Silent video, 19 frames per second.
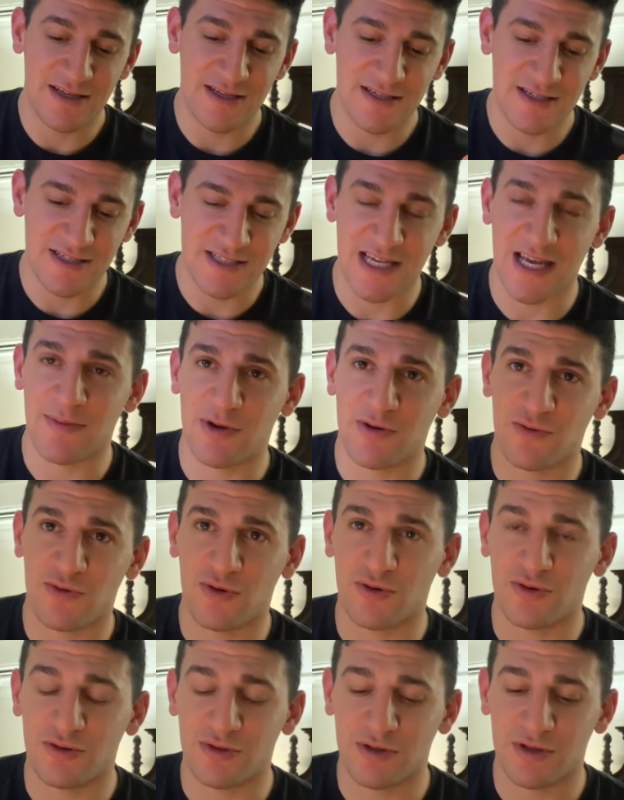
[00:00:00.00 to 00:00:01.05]
Salmon
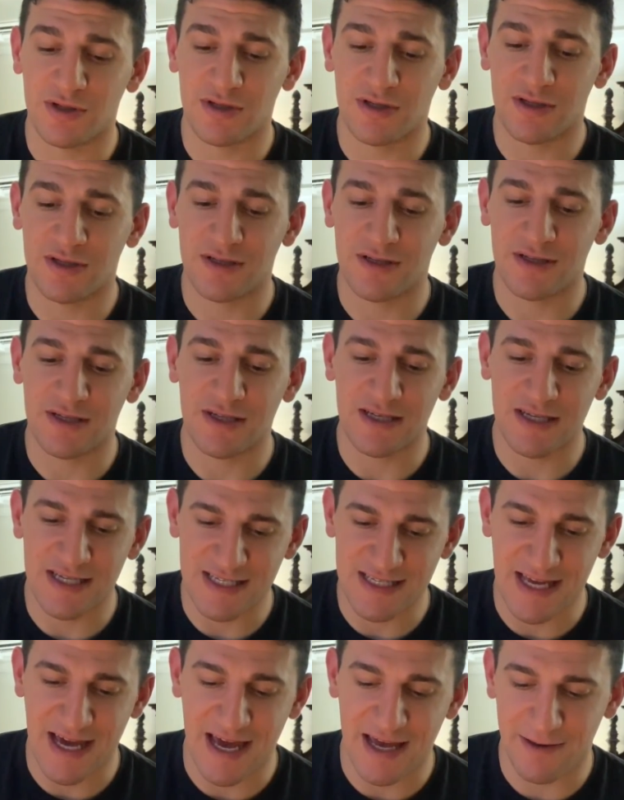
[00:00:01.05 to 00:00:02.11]
roll
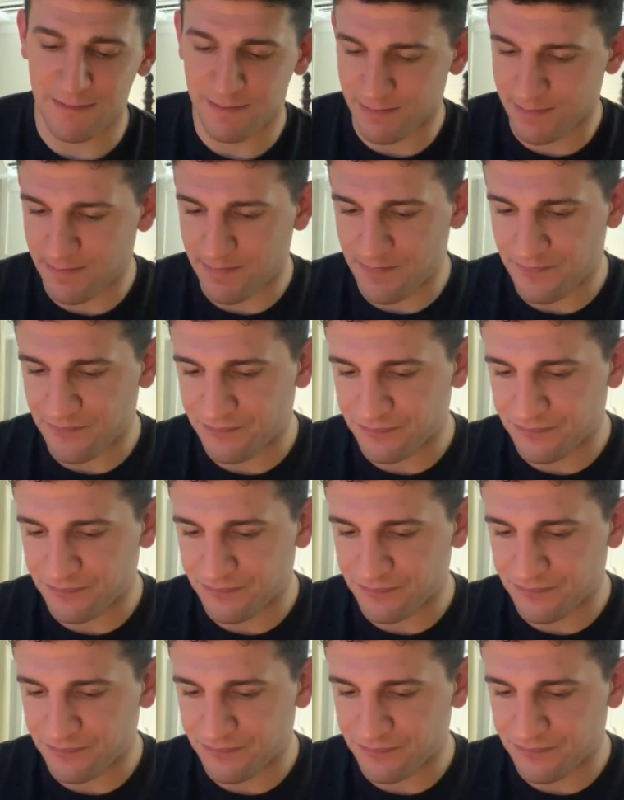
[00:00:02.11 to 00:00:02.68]
is that